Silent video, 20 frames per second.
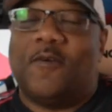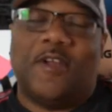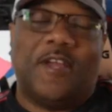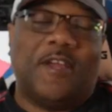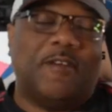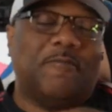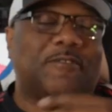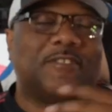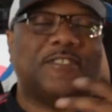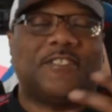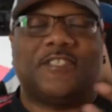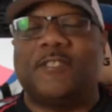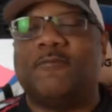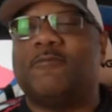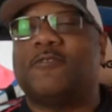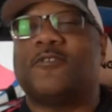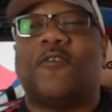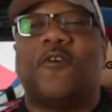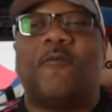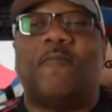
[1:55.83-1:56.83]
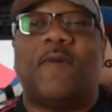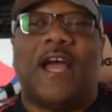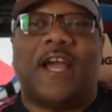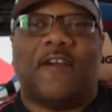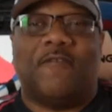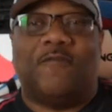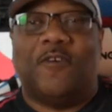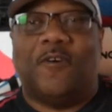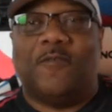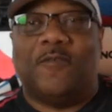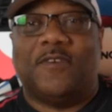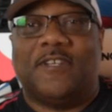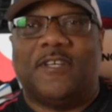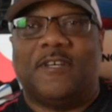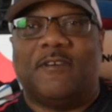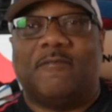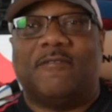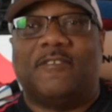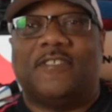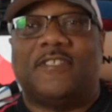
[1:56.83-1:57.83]
It was, she was going back and forth with
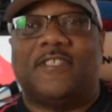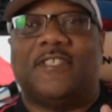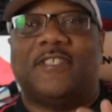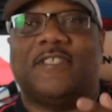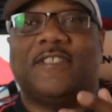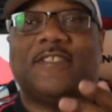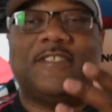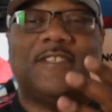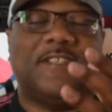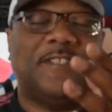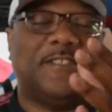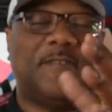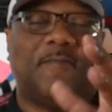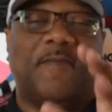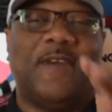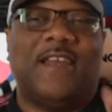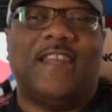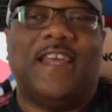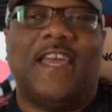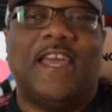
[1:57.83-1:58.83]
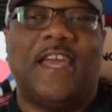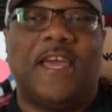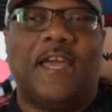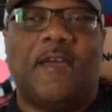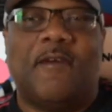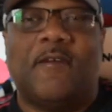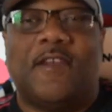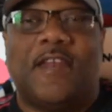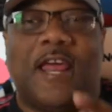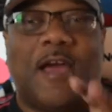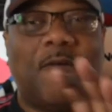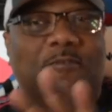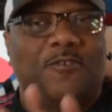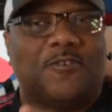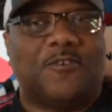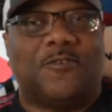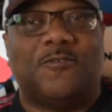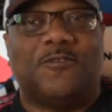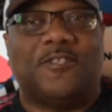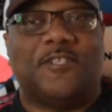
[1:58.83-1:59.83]
them. She made the head, that
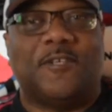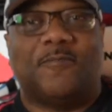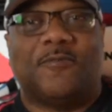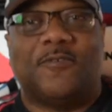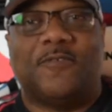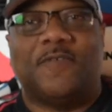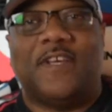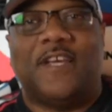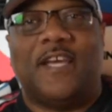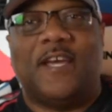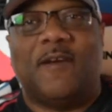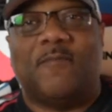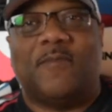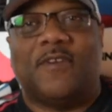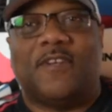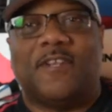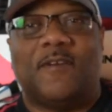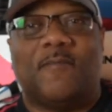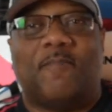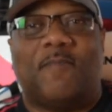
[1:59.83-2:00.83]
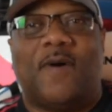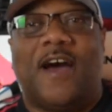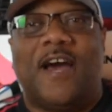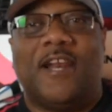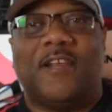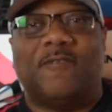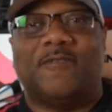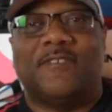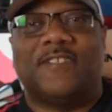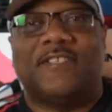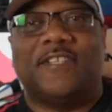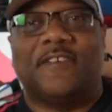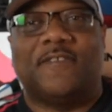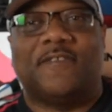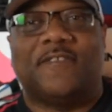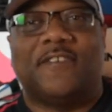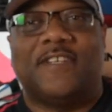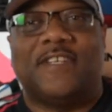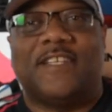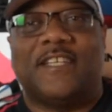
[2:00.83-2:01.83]
was cool, she approved the head, but then the body was
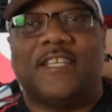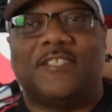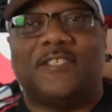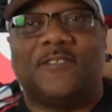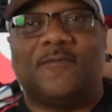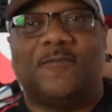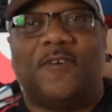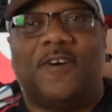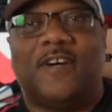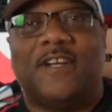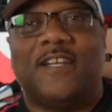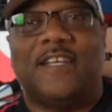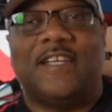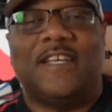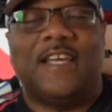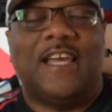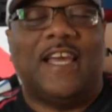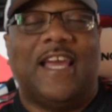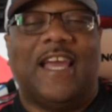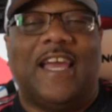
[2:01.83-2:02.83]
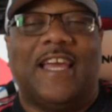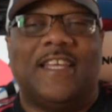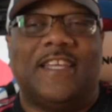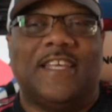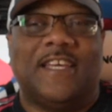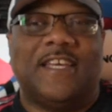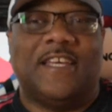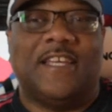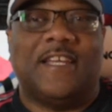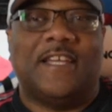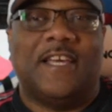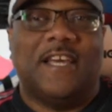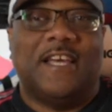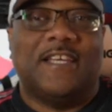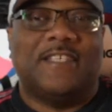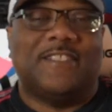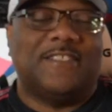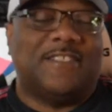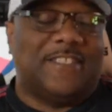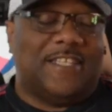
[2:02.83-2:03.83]
different that she wanted, and then
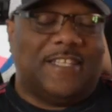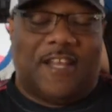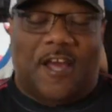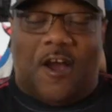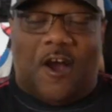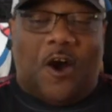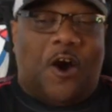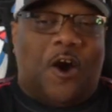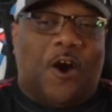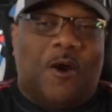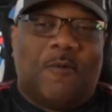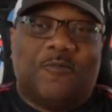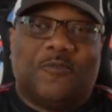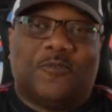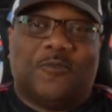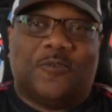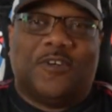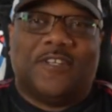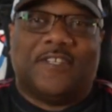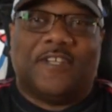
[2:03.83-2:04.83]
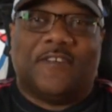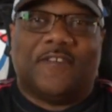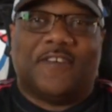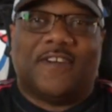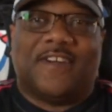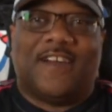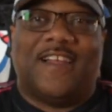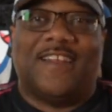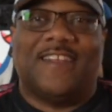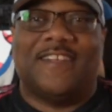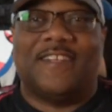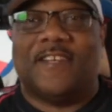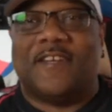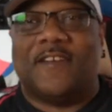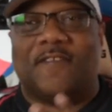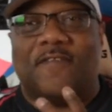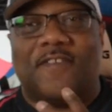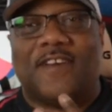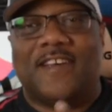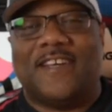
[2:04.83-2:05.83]
she said the arms were a different color
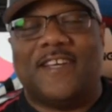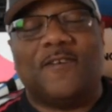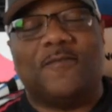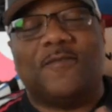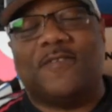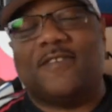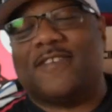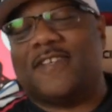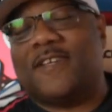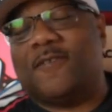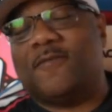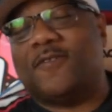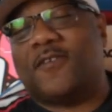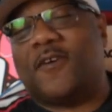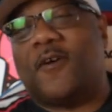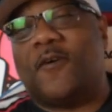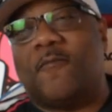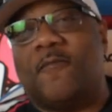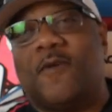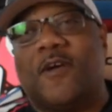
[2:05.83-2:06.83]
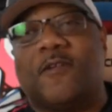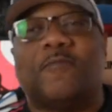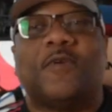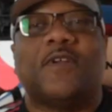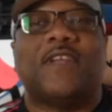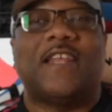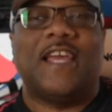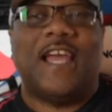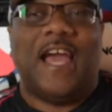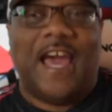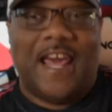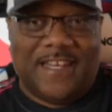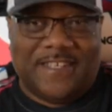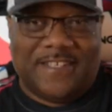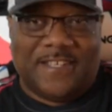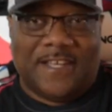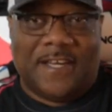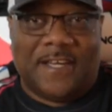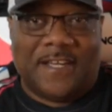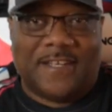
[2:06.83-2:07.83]
than the face. It was, it was a whole mess, but they got
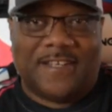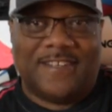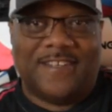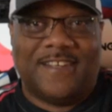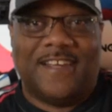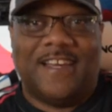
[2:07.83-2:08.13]
it done.